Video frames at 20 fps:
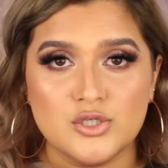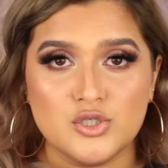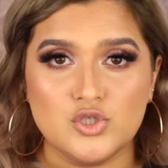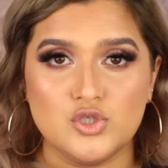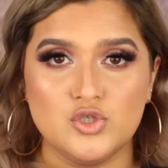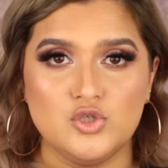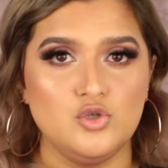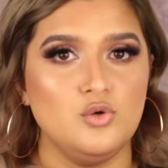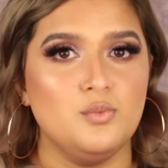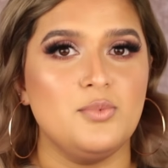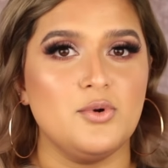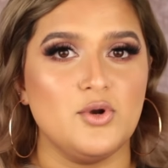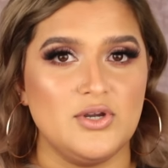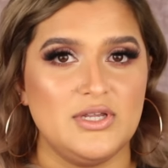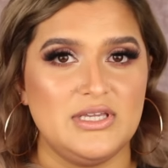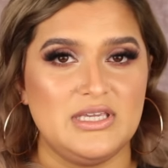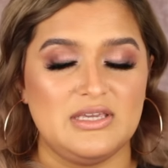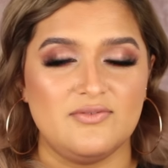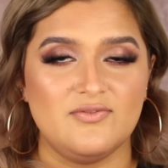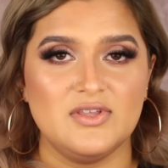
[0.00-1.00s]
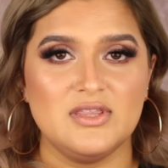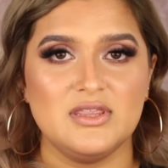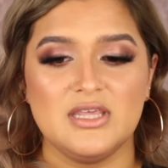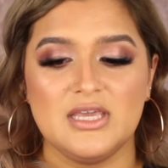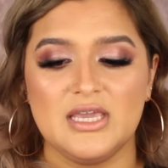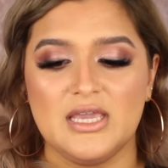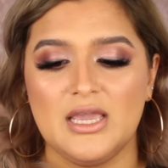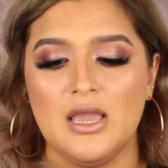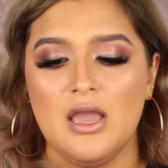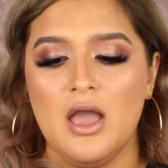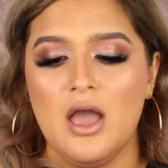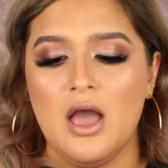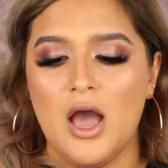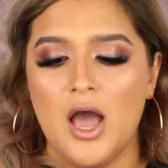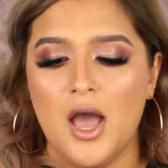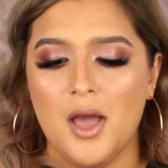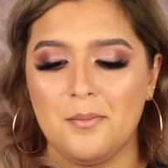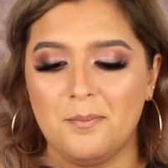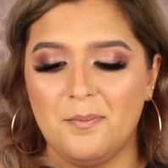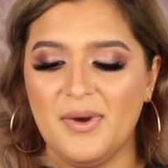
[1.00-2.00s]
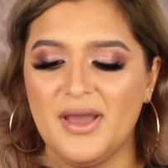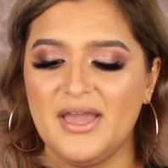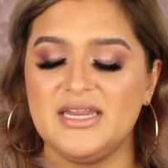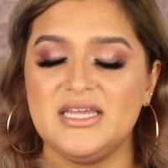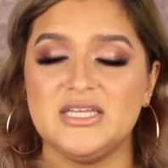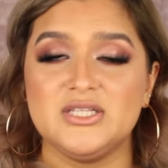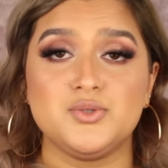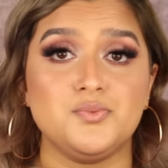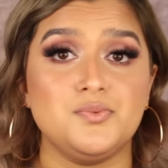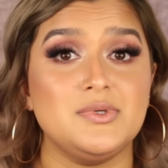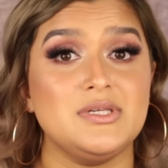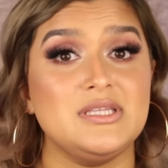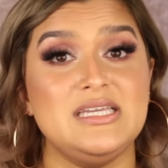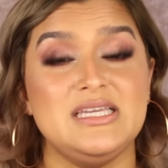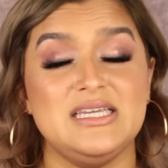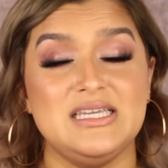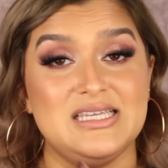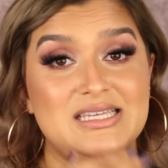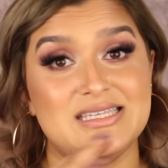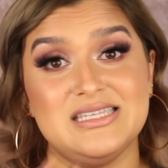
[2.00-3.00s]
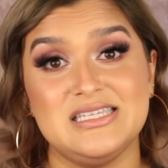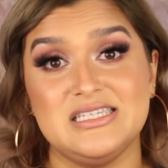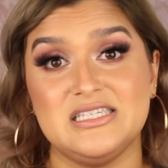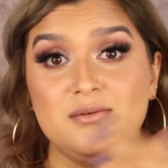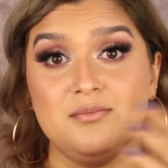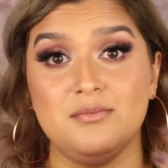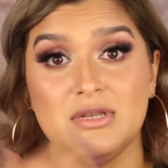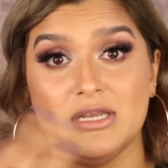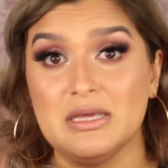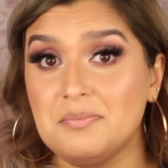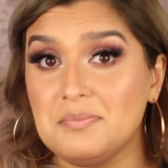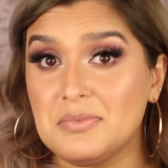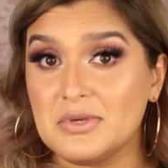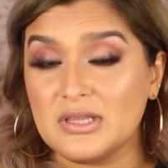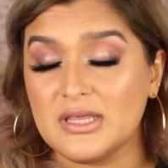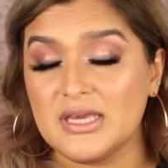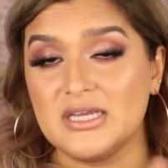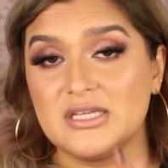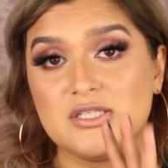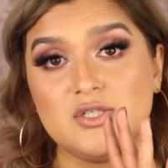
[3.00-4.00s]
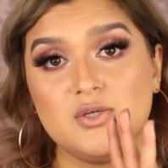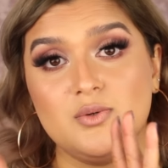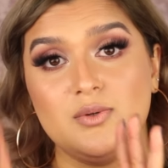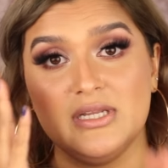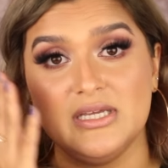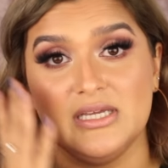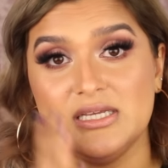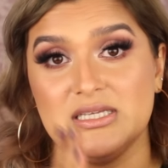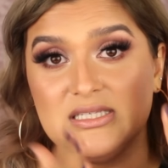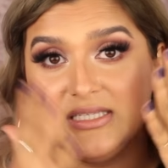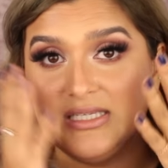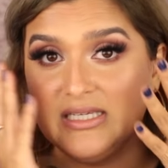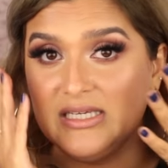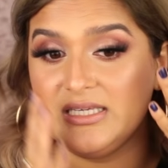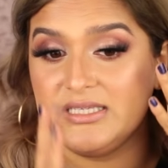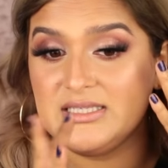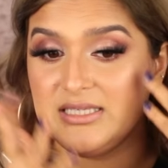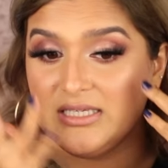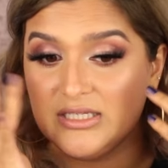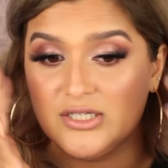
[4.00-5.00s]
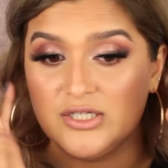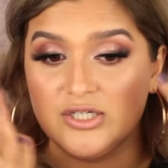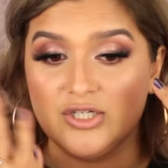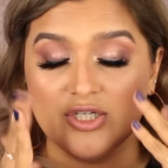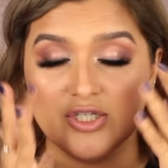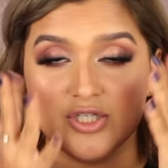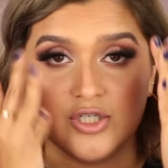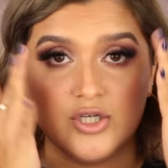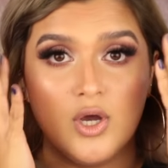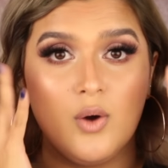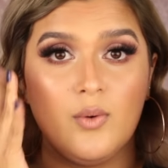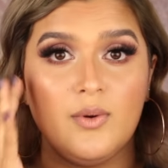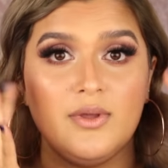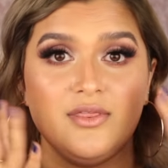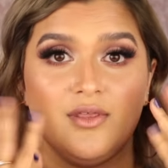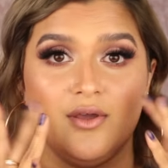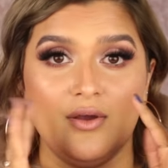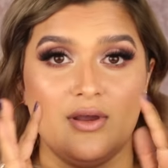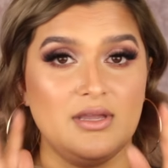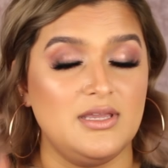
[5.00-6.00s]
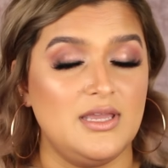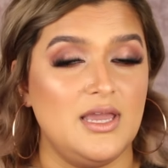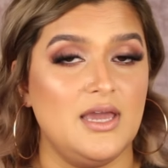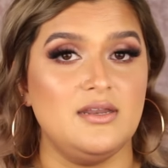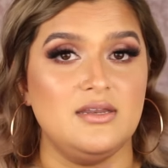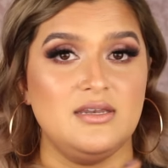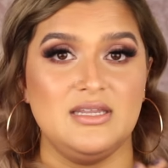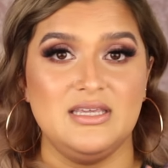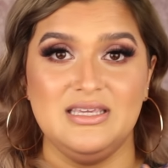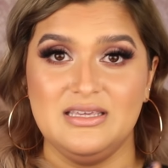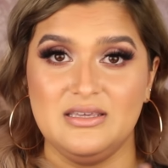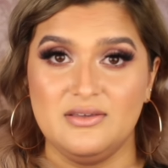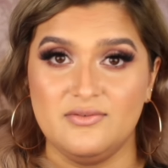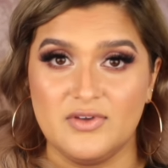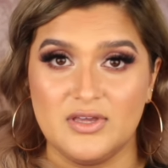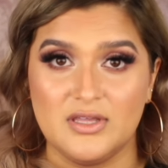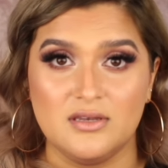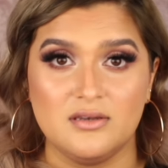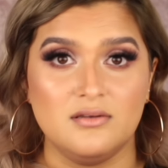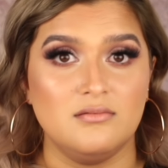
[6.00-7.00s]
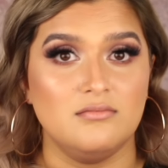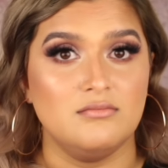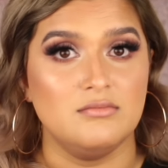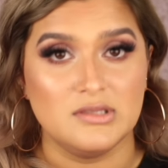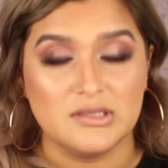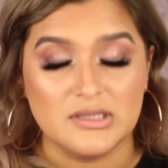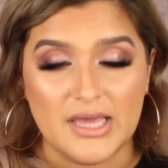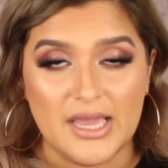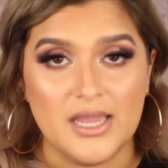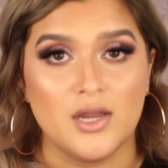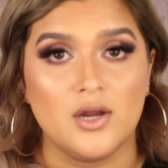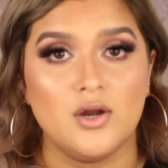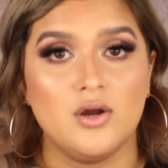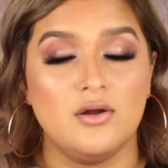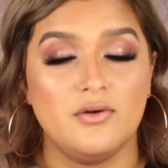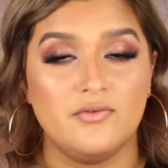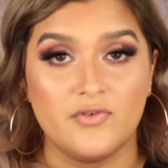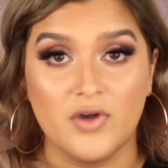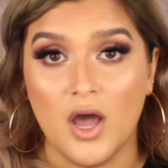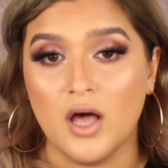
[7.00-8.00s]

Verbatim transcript: super evenly, um, but it's really easy to manipulate, so it is easy to just go in there and get an even layer of